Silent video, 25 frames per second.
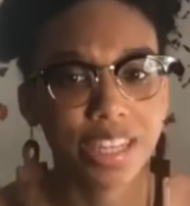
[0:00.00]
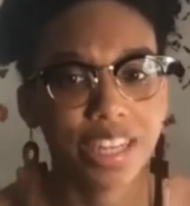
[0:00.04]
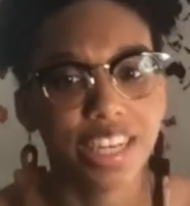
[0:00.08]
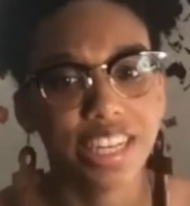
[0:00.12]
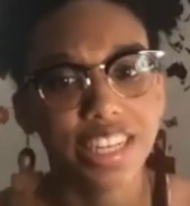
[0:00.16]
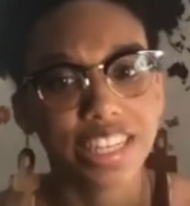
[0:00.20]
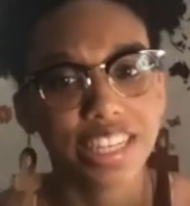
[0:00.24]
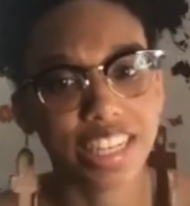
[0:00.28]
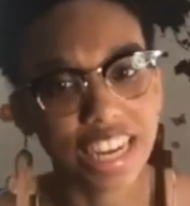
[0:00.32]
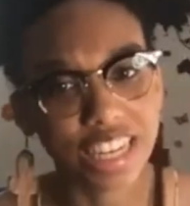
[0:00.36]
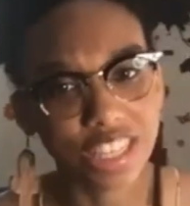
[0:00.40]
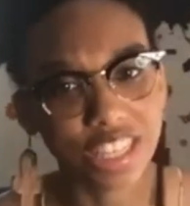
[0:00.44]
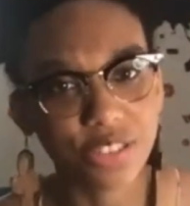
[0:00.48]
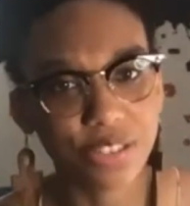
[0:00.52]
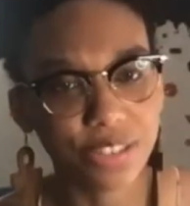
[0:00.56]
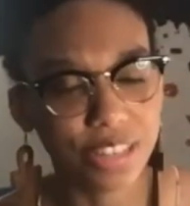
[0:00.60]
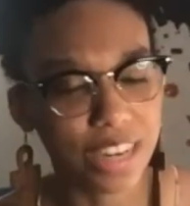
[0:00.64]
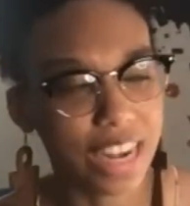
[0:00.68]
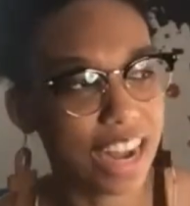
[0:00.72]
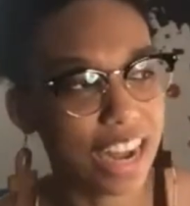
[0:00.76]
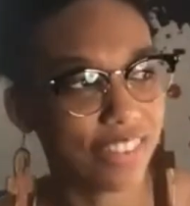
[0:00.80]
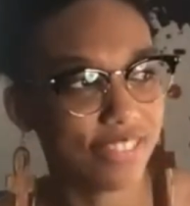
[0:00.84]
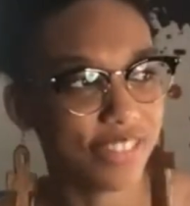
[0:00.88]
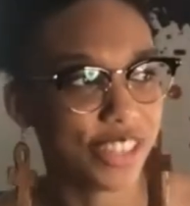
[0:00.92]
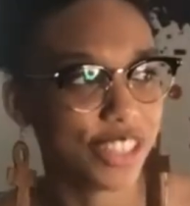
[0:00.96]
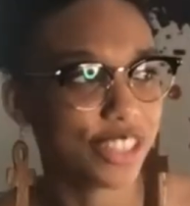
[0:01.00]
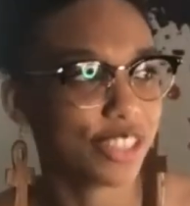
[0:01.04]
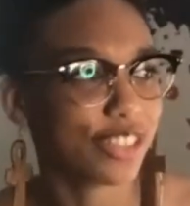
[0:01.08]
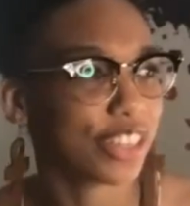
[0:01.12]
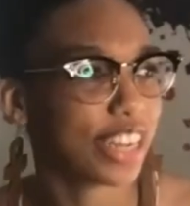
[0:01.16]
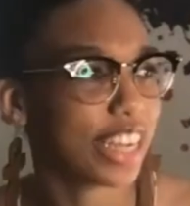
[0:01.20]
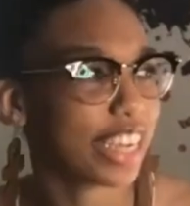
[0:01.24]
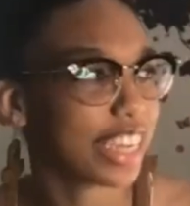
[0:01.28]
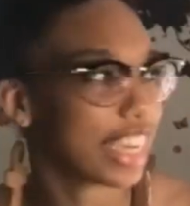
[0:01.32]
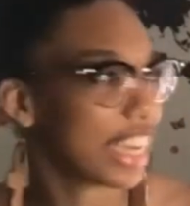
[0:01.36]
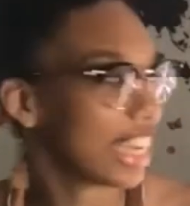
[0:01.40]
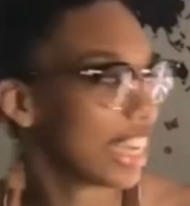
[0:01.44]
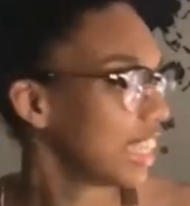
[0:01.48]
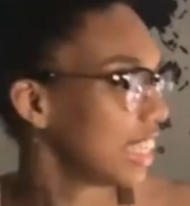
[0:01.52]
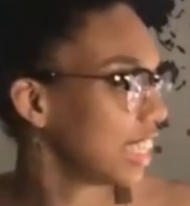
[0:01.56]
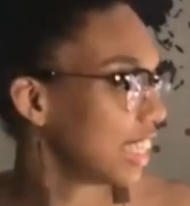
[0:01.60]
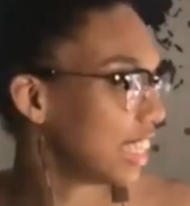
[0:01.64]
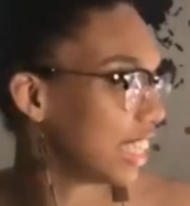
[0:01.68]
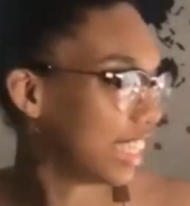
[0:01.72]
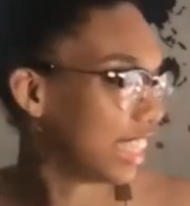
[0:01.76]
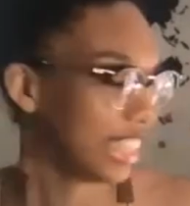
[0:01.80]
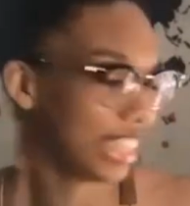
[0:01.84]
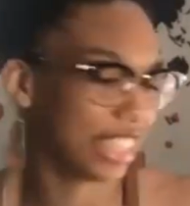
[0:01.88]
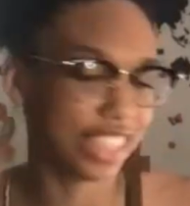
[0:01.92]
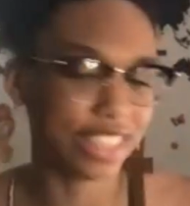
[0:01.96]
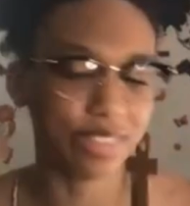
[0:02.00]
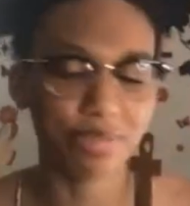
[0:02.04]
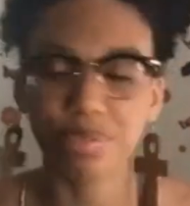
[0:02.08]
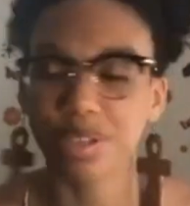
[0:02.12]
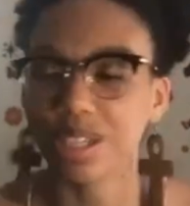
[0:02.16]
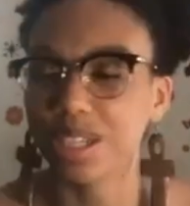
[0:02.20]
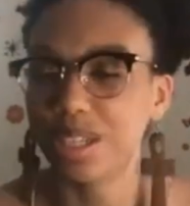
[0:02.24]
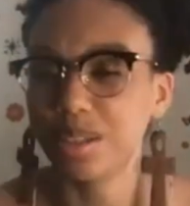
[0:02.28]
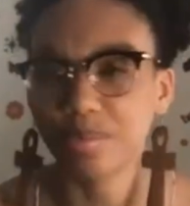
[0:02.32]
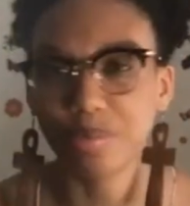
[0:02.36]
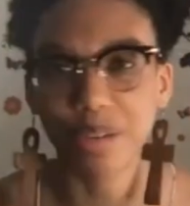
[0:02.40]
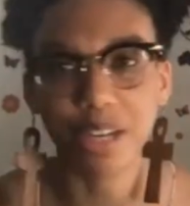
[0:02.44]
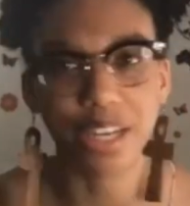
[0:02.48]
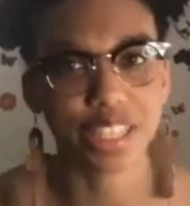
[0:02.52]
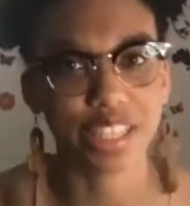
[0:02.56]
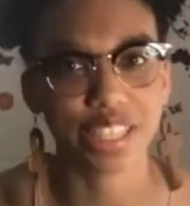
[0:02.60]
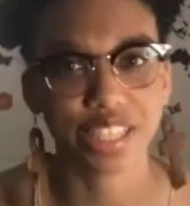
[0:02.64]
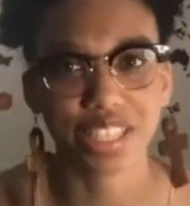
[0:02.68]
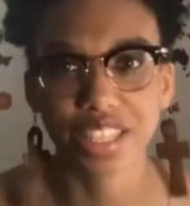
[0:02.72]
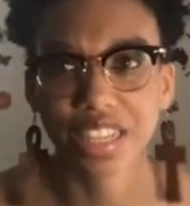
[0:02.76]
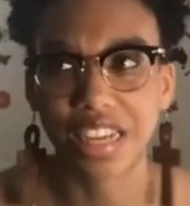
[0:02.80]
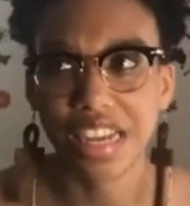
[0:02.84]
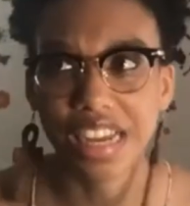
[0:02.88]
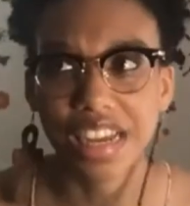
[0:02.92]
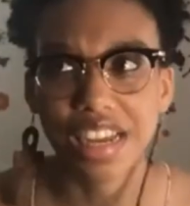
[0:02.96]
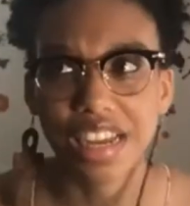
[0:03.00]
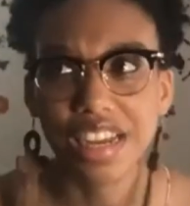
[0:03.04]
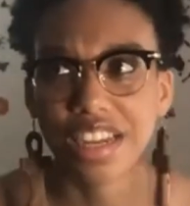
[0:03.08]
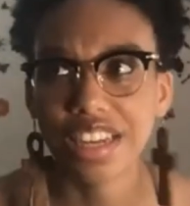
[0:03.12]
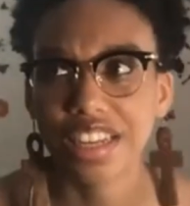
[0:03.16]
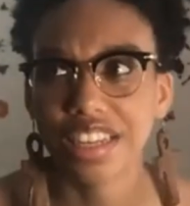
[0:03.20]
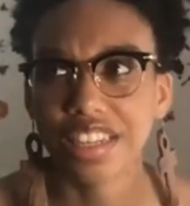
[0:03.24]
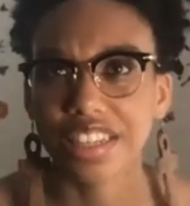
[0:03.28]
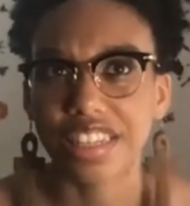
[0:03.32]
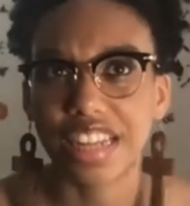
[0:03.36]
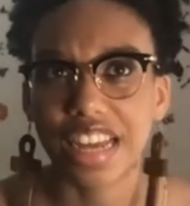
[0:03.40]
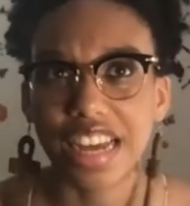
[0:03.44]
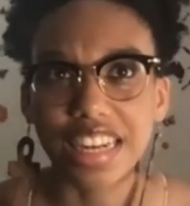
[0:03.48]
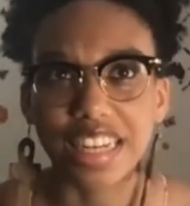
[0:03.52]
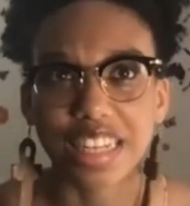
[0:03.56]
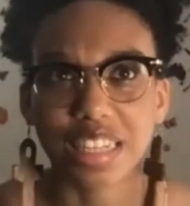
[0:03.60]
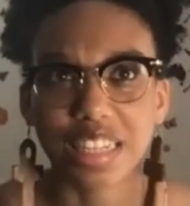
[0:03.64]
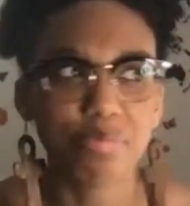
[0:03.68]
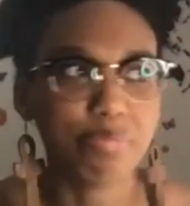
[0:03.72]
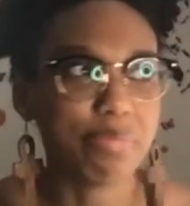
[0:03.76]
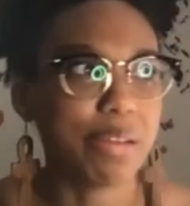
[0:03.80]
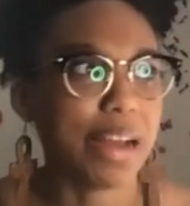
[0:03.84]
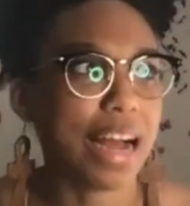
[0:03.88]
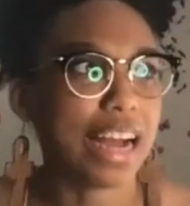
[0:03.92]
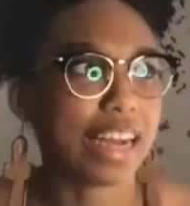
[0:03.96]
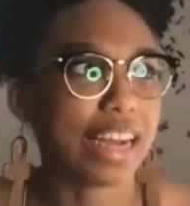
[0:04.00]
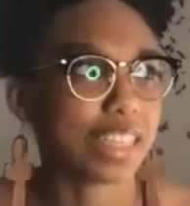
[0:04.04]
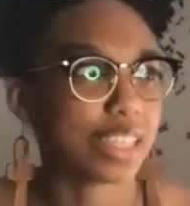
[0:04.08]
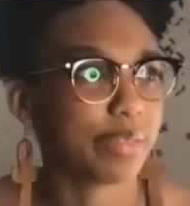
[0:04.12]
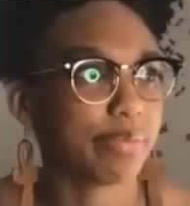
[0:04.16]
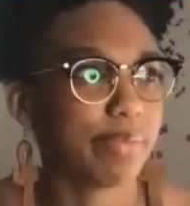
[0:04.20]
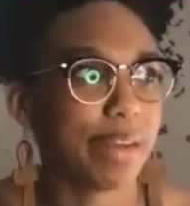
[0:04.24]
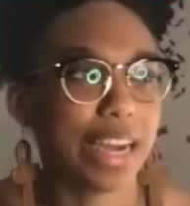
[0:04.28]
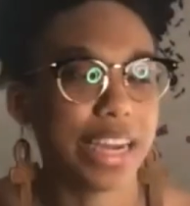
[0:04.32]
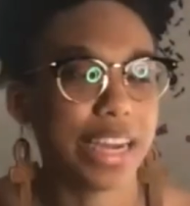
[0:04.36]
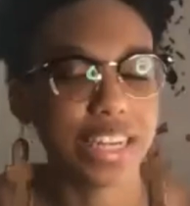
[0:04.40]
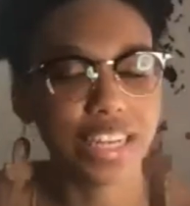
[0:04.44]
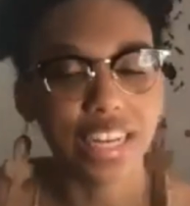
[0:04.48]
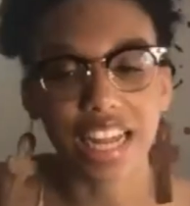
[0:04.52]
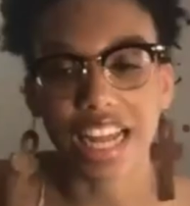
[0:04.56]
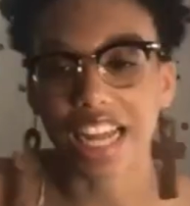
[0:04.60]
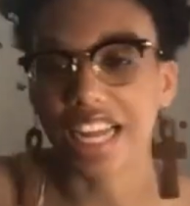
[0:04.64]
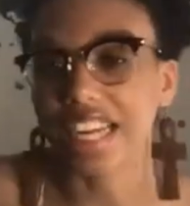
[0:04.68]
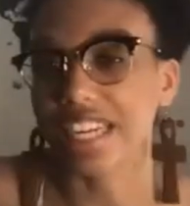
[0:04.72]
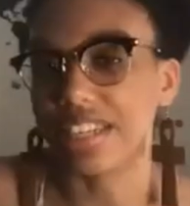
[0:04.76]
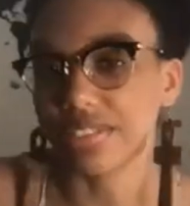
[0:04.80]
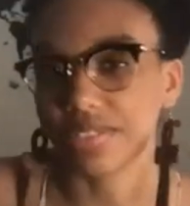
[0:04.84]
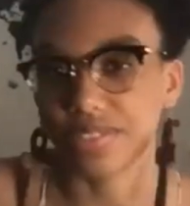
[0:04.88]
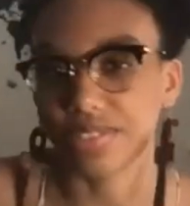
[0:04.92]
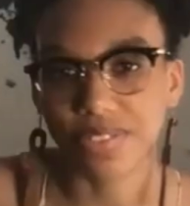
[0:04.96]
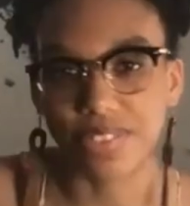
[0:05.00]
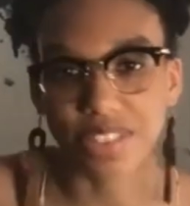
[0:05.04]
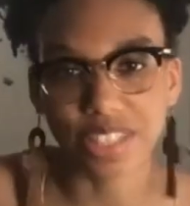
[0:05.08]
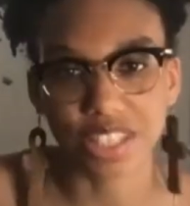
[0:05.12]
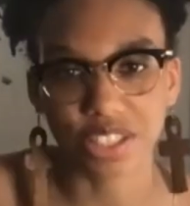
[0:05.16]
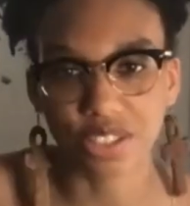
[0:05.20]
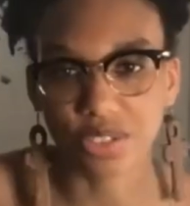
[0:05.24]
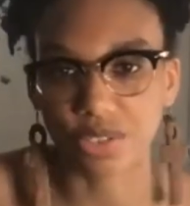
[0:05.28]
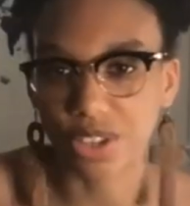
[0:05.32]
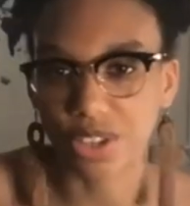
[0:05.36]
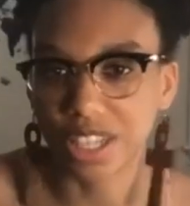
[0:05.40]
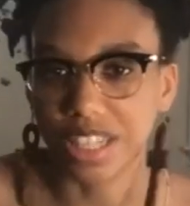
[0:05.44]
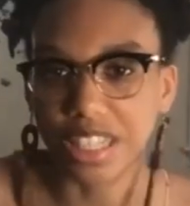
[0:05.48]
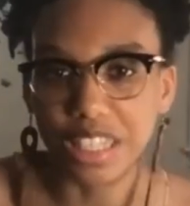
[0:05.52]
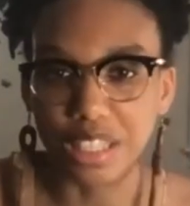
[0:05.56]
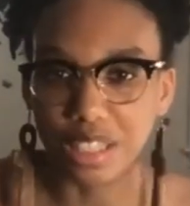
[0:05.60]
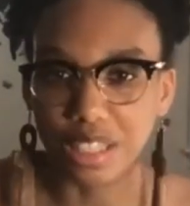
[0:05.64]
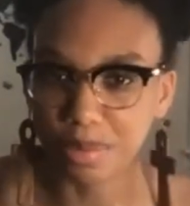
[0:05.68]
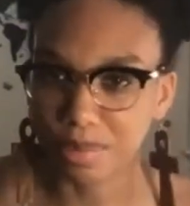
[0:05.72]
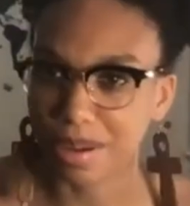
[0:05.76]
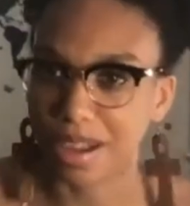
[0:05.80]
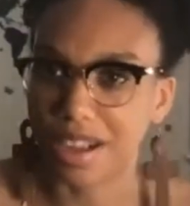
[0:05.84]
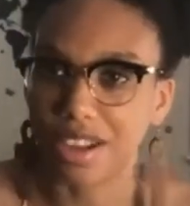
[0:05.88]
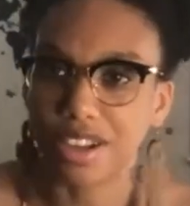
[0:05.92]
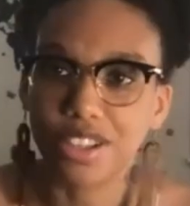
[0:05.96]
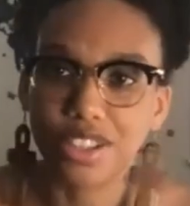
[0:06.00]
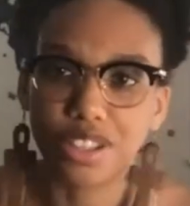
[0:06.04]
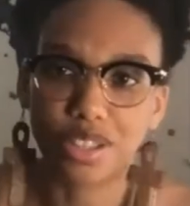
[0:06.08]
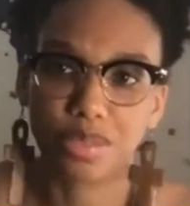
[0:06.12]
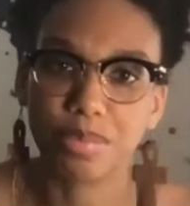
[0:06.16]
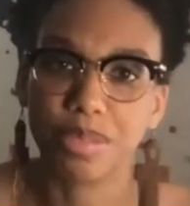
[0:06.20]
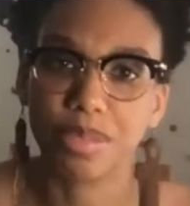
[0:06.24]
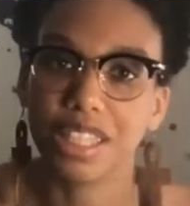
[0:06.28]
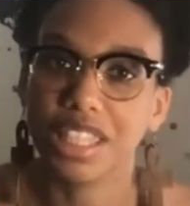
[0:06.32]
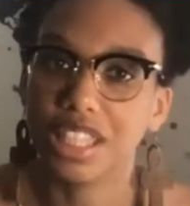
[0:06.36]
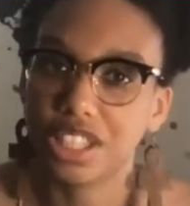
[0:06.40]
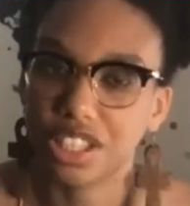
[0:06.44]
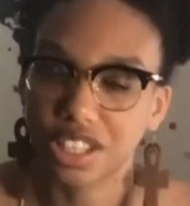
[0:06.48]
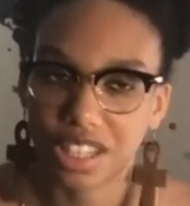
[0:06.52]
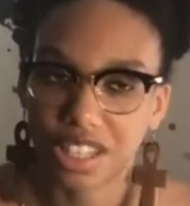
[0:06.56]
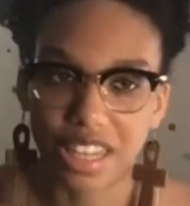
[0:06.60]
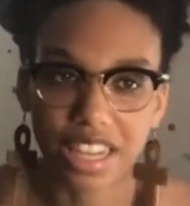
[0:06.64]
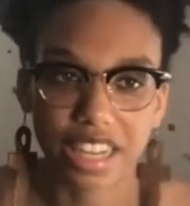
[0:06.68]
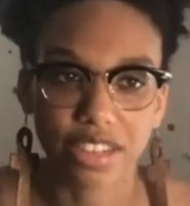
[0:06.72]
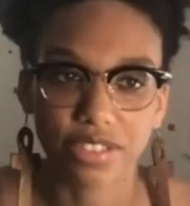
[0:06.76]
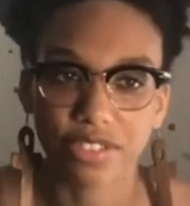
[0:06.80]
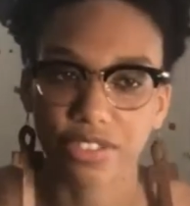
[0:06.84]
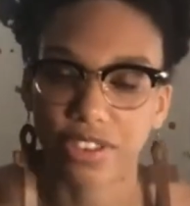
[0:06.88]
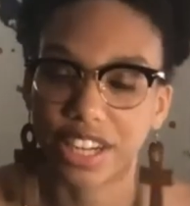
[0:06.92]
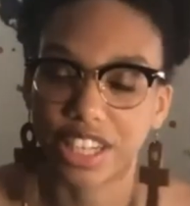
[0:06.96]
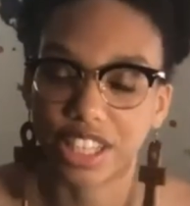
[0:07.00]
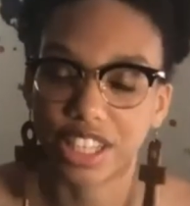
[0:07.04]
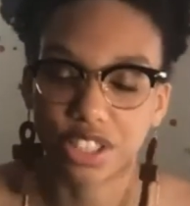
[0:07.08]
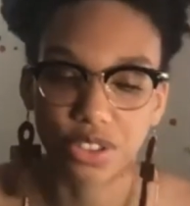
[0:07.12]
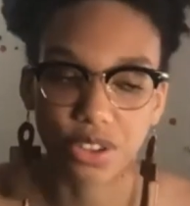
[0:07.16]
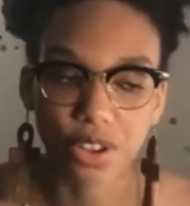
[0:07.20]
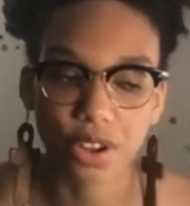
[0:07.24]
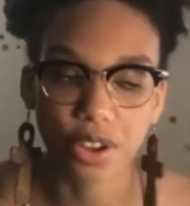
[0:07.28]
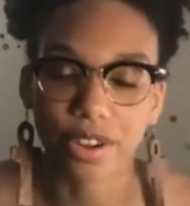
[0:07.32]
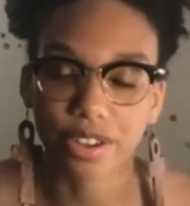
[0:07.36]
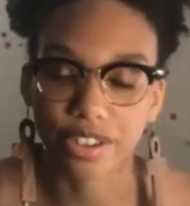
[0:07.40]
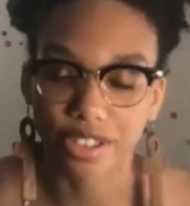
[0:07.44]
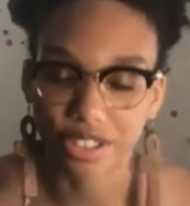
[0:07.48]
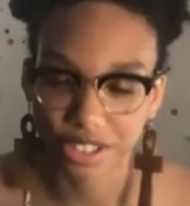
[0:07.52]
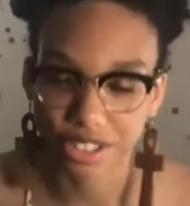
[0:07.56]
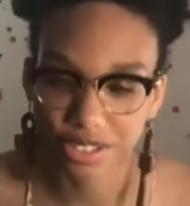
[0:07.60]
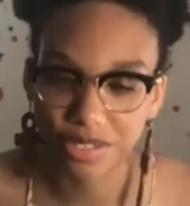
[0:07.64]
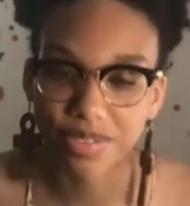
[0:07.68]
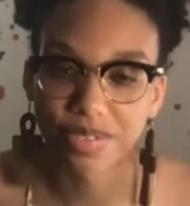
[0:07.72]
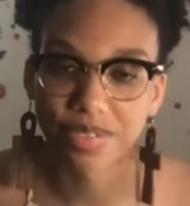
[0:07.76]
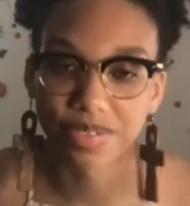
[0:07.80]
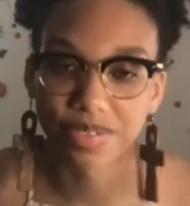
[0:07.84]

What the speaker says: And that's what happened. So like anything pretty much that impacts my life is what inspires me to like write songs.